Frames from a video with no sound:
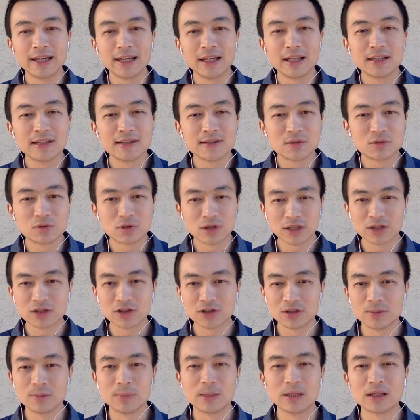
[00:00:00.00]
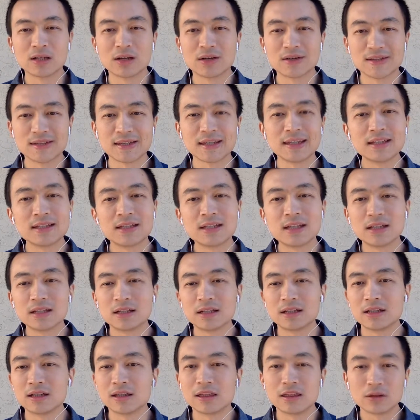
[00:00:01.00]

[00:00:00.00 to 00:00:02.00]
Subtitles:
instruction because he did it